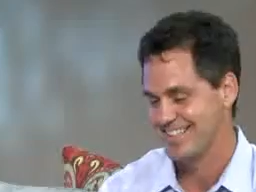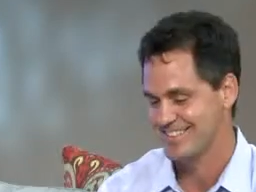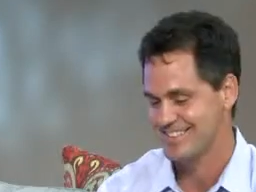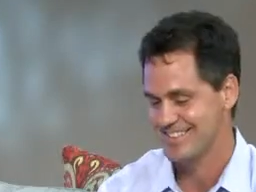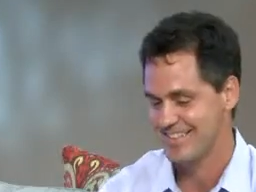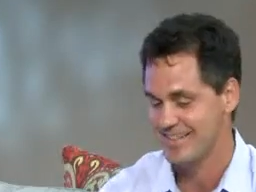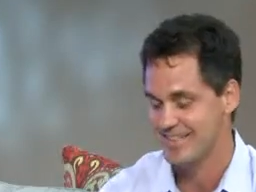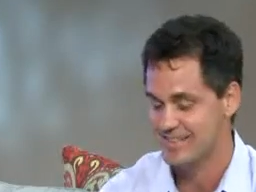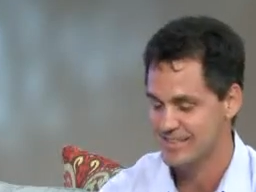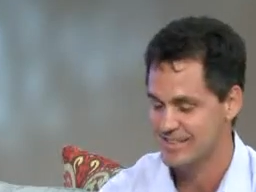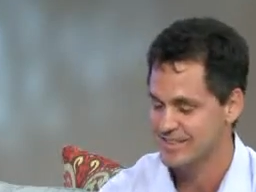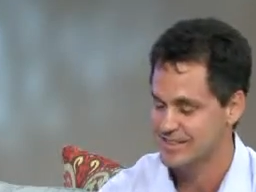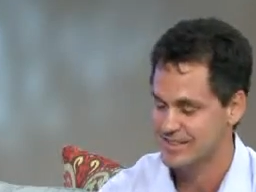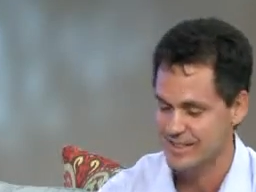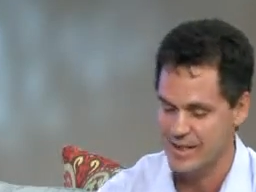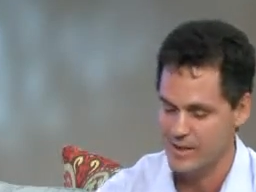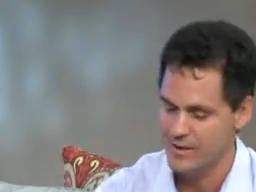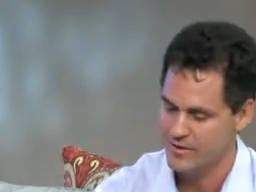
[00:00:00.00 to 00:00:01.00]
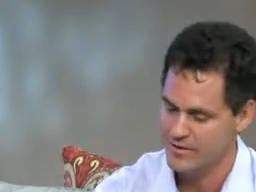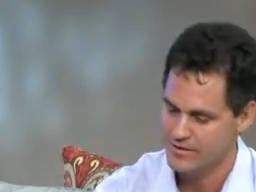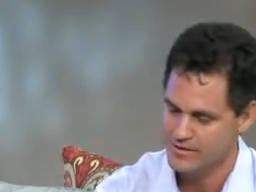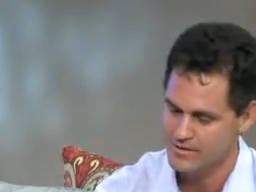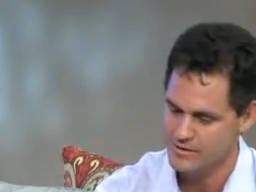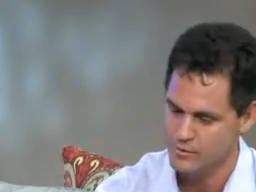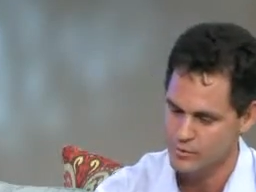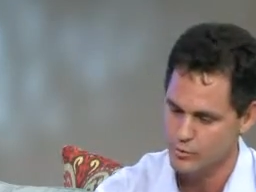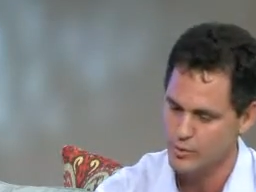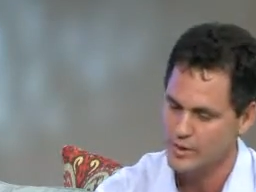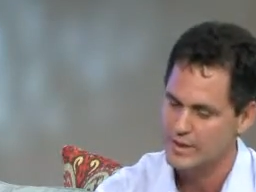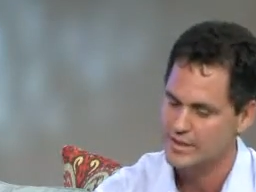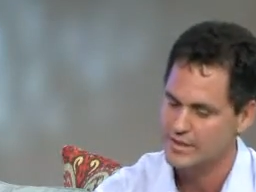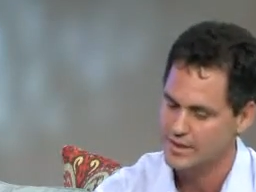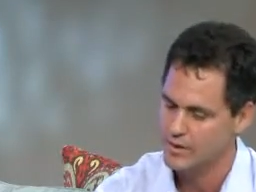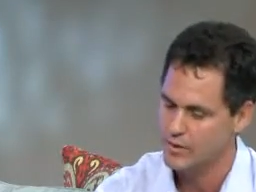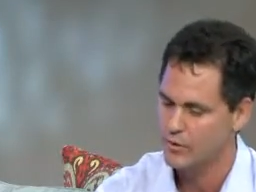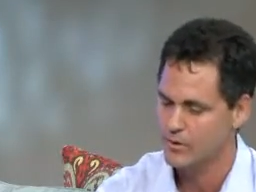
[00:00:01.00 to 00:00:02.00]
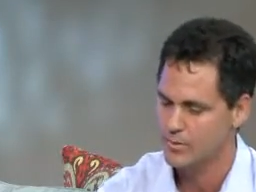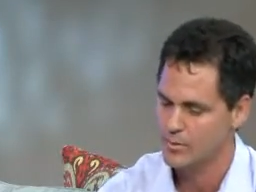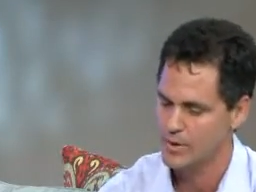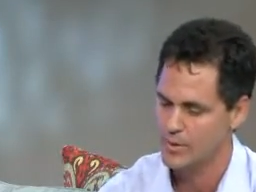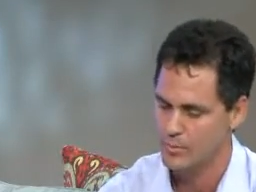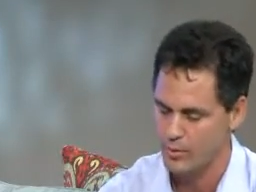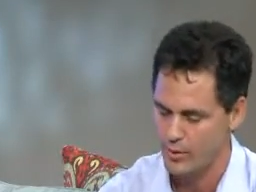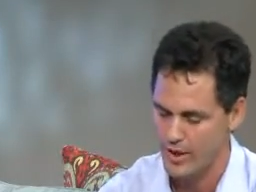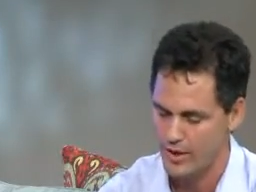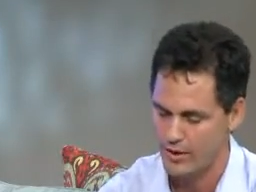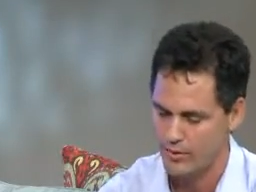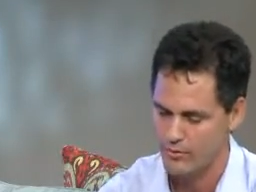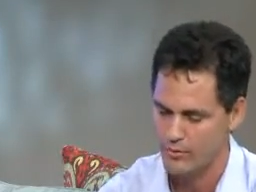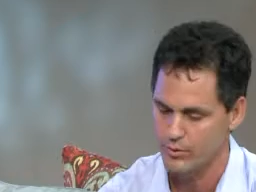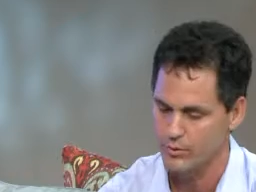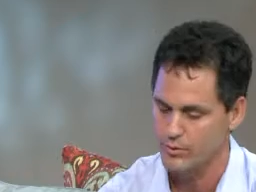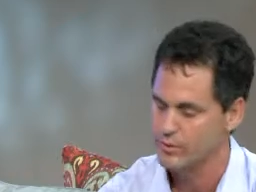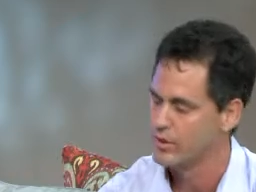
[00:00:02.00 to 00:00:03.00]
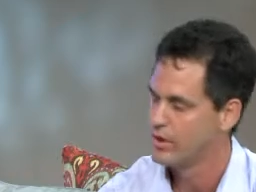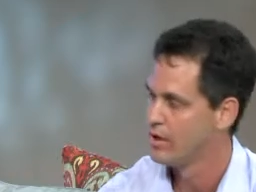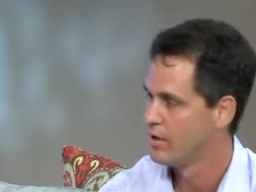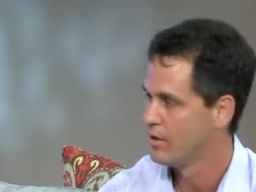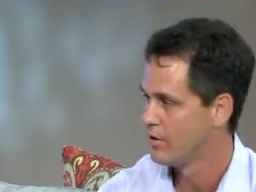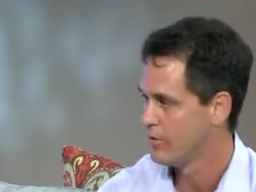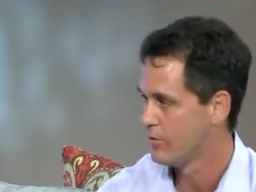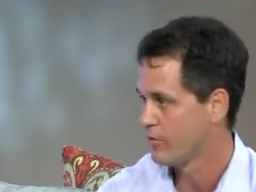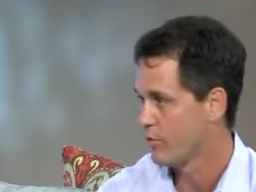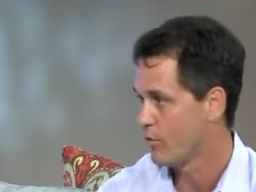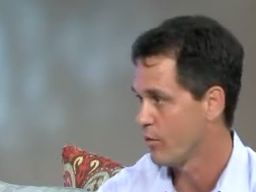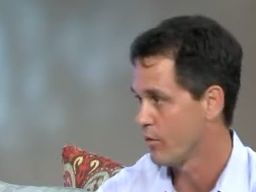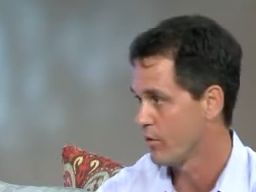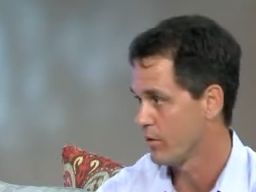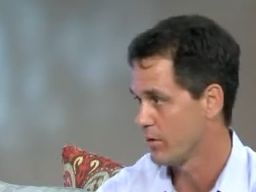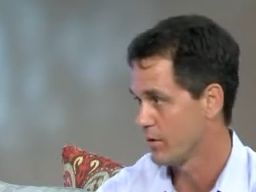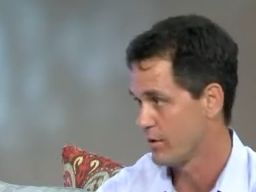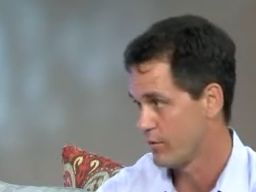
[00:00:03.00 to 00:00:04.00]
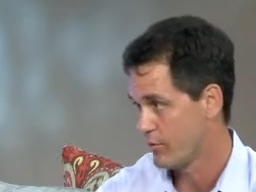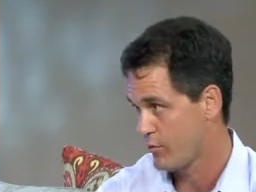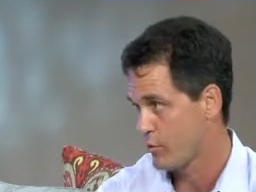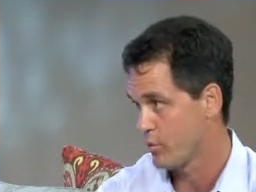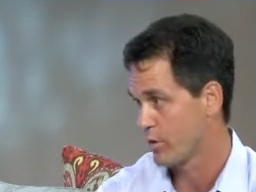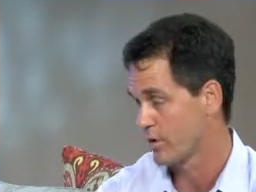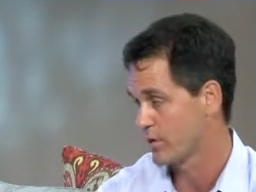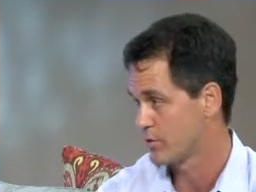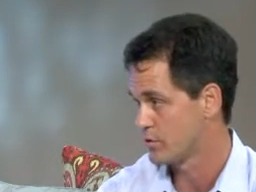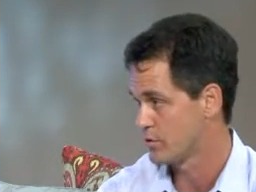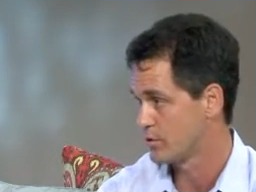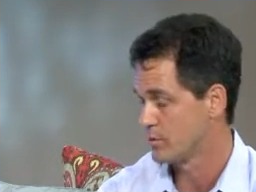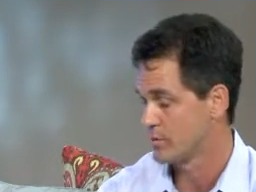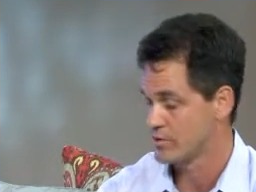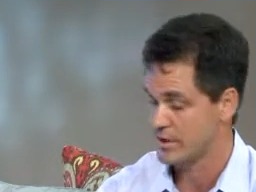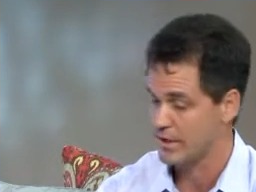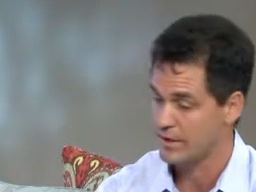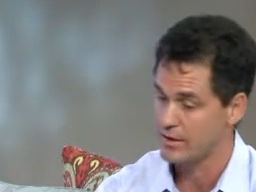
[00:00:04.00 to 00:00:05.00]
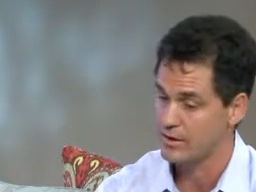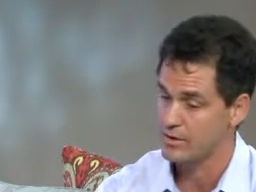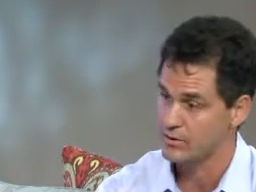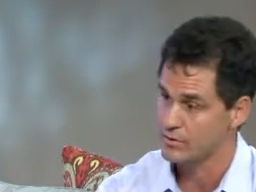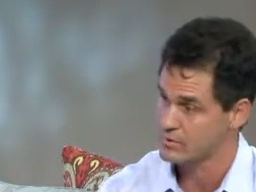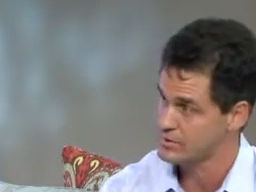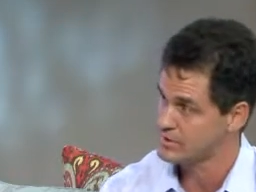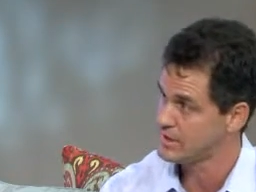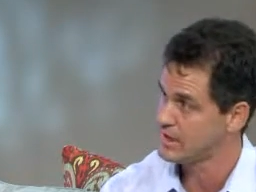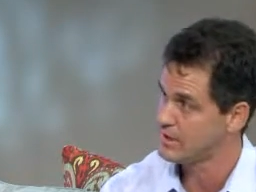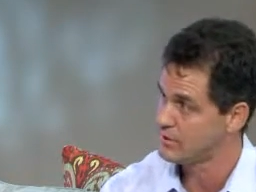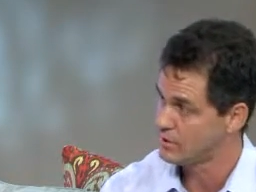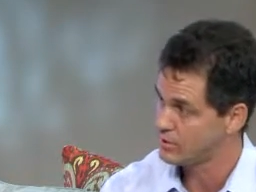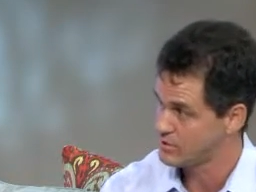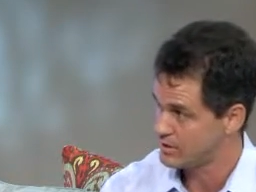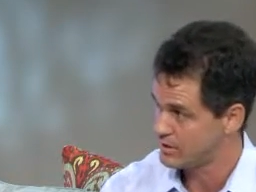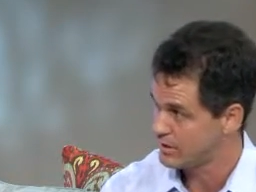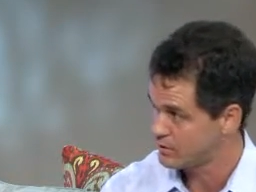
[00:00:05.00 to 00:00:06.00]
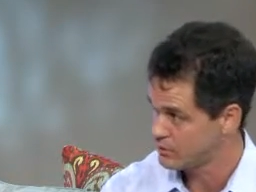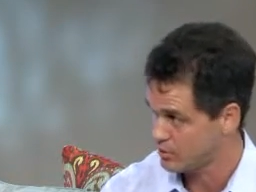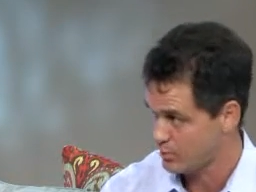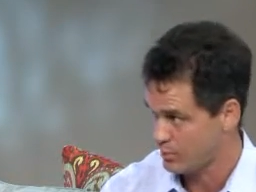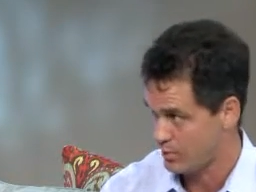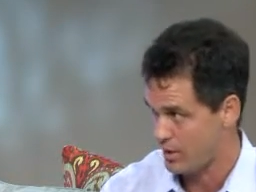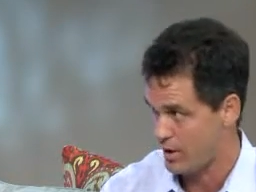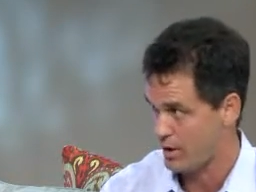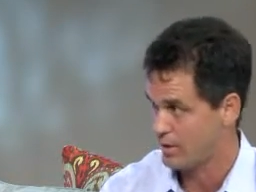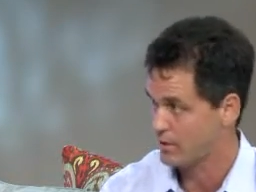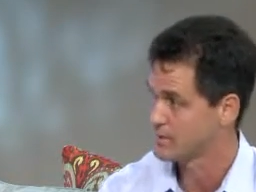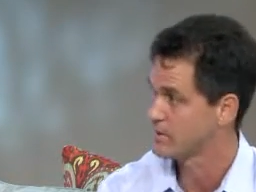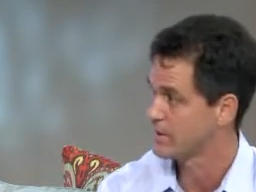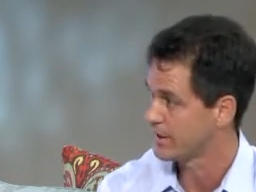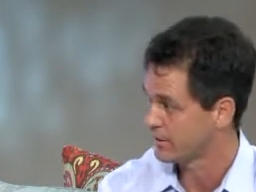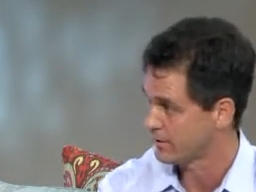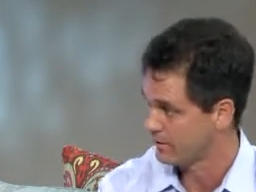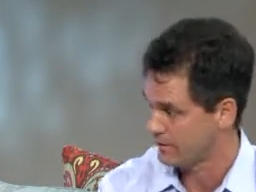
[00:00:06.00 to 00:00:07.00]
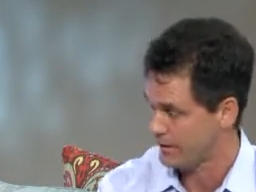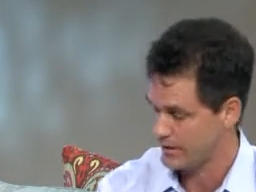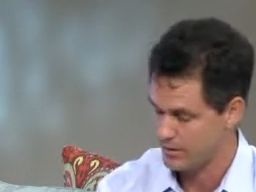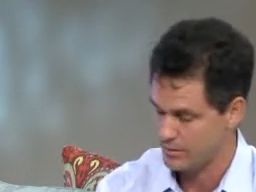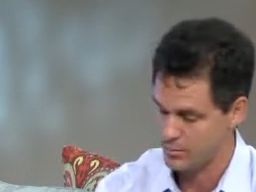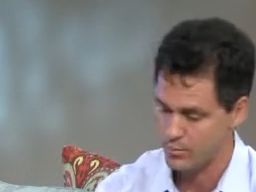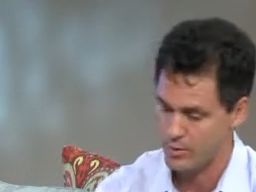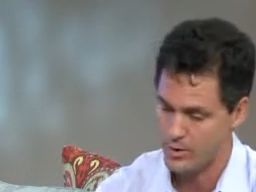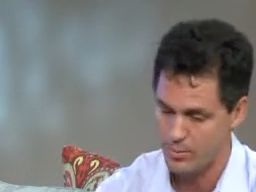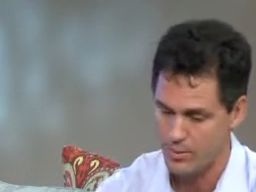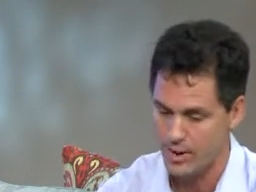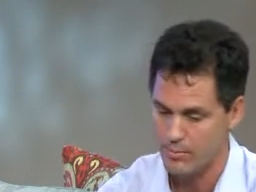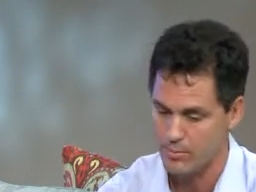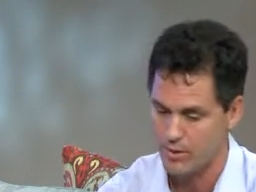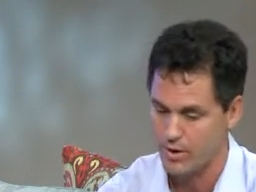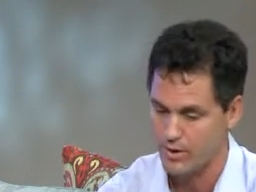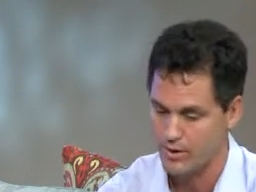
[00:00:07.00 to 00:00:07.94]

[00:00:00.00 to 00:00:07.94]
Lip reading: yes. This is really going to be a breakthrough for consumers. I think you'll see those initial products, like the prepay